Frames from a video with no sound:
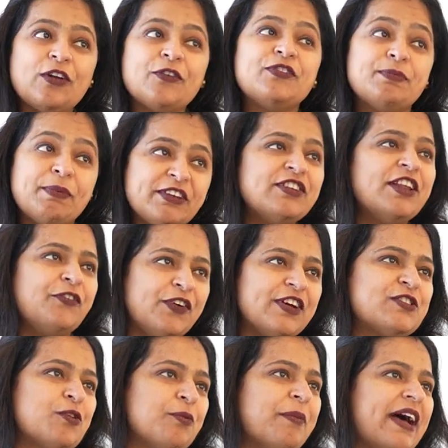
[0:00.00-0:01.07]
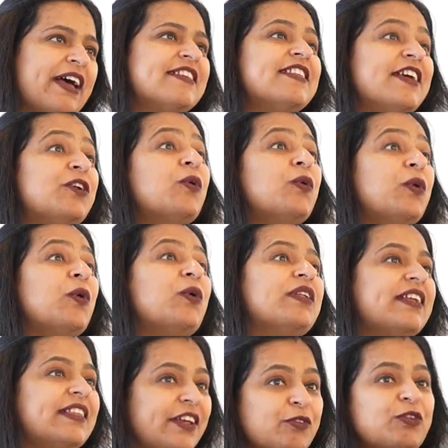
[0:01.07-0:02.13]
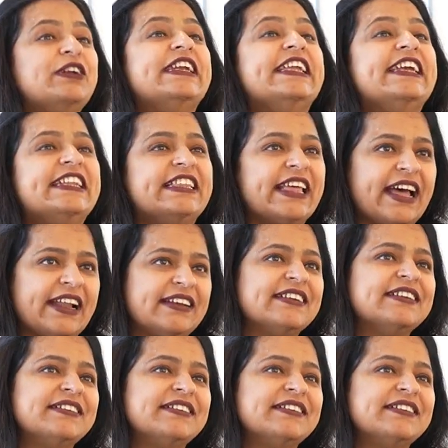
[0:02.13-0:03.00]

especially first home buyers, they don't know that they would need that.